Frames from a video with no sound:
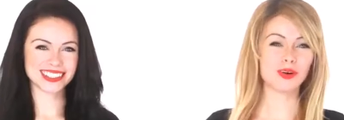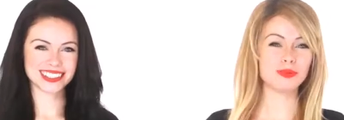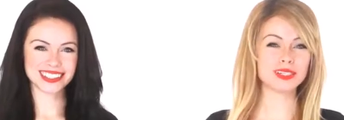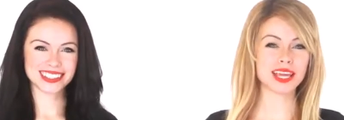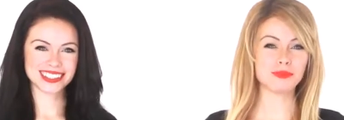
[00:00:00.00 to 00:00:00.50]

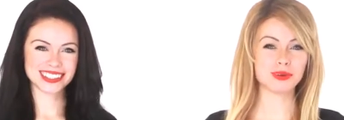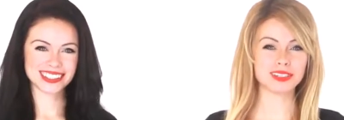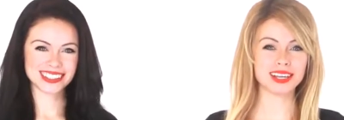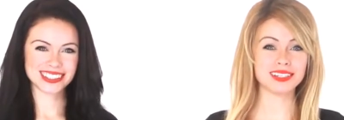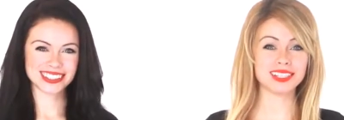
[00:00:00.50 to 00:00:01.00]
Speaker 1: Cribscan
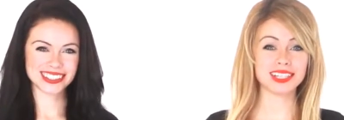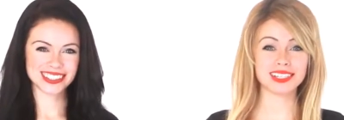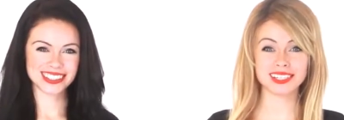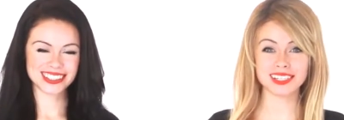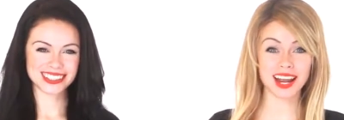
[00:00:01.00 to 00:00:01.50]
presents
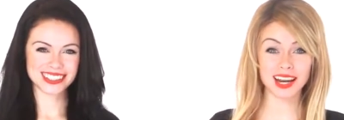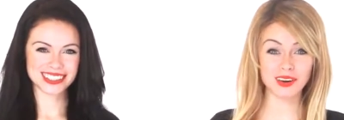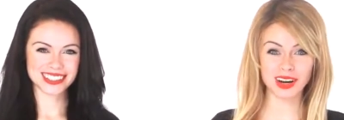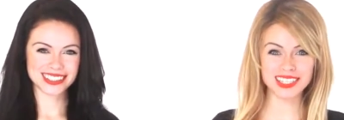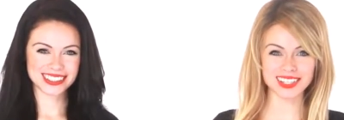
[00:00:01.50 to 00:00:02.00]
this
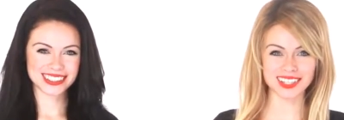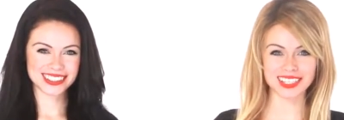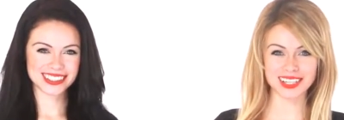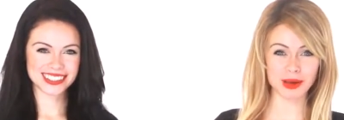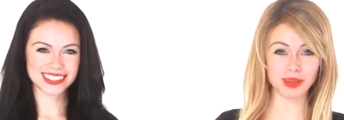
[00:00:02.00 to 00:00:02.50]
stunning rental
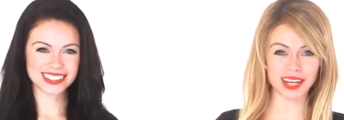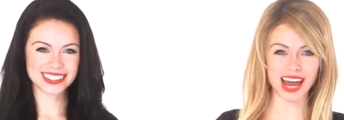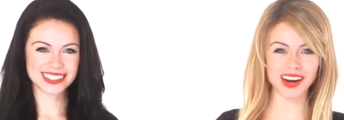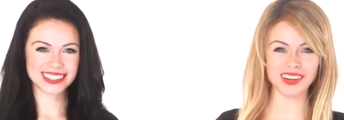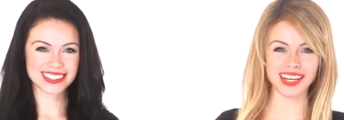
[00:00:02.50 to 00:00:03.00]
in Dublin,
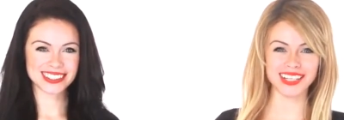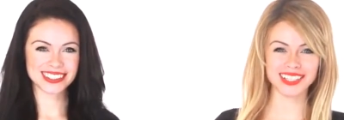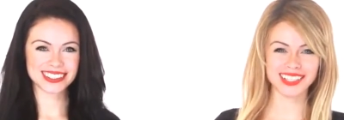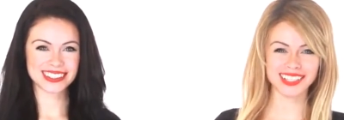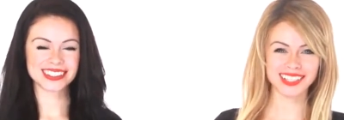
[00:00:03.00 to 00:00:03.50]

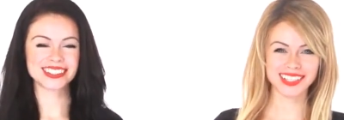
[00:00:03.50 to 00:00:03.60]
Ireland.